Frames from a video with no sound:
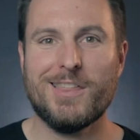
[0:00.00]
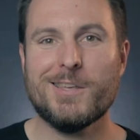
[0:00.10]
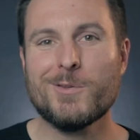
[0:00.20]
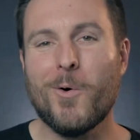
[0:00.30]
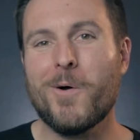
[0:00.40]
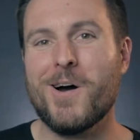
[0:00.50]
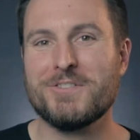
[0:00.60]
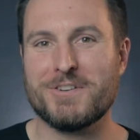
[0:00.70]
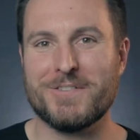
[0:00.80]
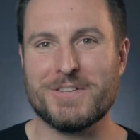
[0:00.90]
This whole
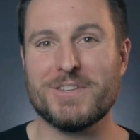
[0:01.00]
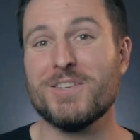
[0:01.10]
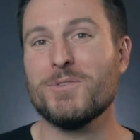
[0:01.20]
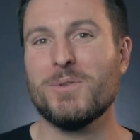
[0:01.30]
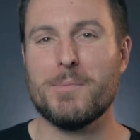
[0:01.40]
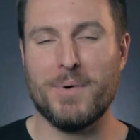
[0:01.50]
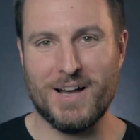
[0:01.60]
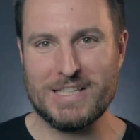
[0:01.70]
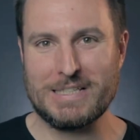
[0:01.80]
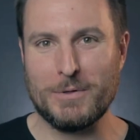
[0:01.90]
controversy is only
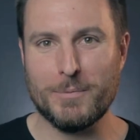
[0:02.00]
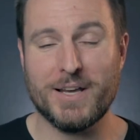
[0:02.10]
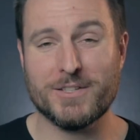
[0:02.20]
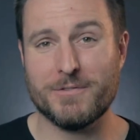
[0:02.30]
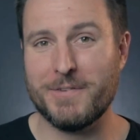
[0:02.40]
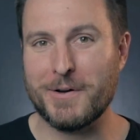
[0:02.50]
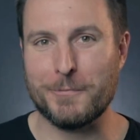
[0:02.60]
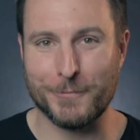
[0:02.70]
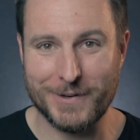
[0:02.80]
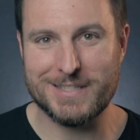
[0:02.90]
possible because of
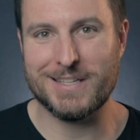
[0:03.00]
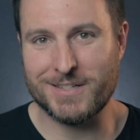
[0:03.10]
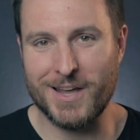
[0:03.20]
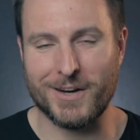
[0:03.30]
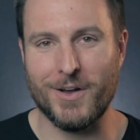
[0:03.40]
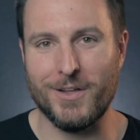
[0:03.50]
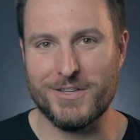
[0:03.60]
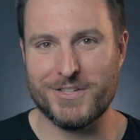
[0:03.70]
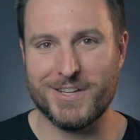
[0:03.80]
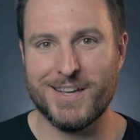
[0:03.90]
very recent
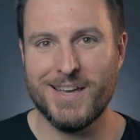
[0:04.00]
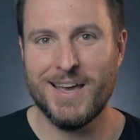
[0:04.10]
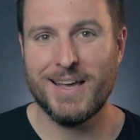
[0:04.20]
technology.